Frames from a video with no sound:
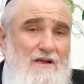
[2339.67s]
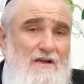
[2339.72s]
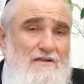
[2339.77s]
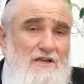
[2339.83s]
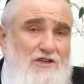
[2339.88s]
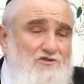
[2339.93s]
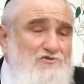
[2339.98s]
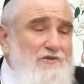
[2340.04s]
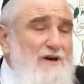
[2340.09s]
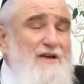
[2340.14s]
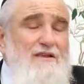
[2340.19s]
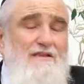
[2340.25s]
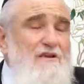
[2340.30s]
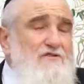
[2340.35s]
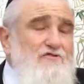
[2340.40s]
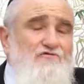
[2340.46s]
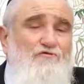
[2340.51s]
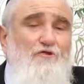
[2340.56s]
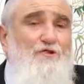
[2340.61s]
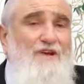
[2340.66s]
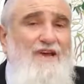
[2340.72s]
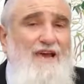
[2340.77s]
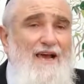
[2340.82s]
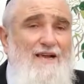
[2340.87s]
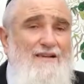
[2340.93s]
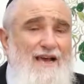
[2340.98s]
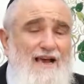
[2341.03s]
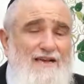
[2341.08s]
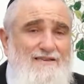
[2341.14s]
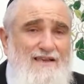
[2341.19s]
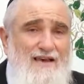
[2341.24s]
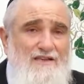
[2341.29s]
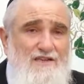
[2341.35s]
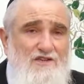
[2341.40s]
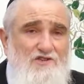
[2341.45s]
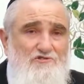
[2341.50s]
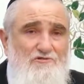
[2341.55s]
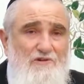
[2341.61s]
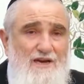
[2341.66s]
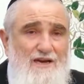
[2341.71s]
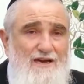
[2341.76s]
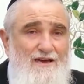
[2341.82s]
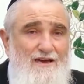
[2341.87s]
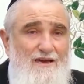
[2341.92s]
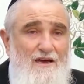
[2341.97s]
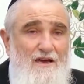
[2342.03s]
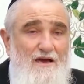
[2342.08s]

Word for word: The tree, the fruit can't taste like the tree.